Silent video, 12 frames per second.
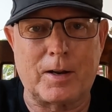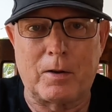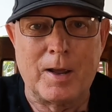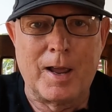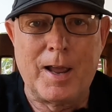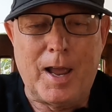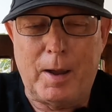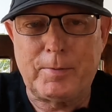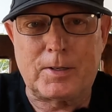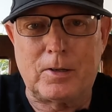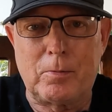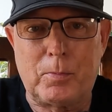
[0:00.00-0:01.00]
So
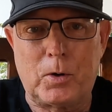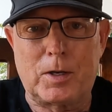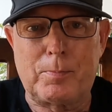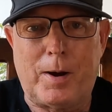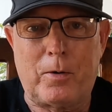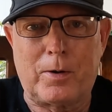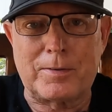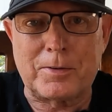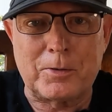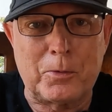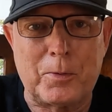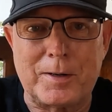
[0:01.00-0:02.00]
absolute birder's paradise,
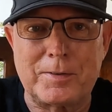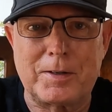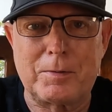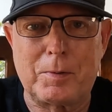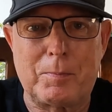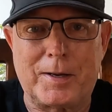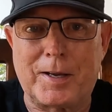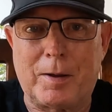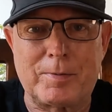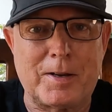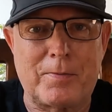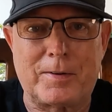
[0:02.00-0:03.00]
and always seem to be picking
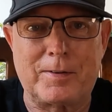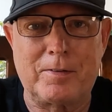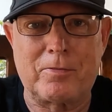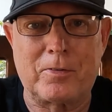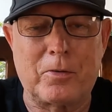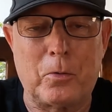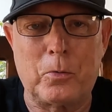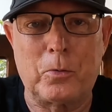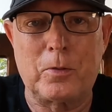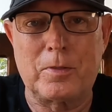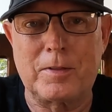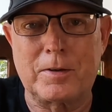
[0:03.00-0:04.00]
up something different all
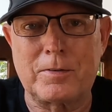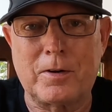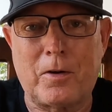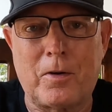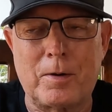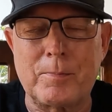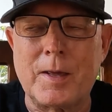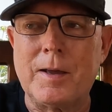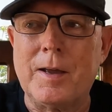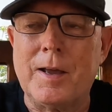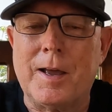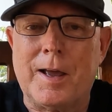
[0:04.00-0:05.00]
the
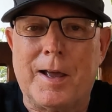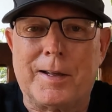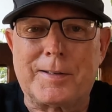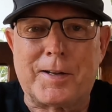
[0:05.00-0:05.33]
time.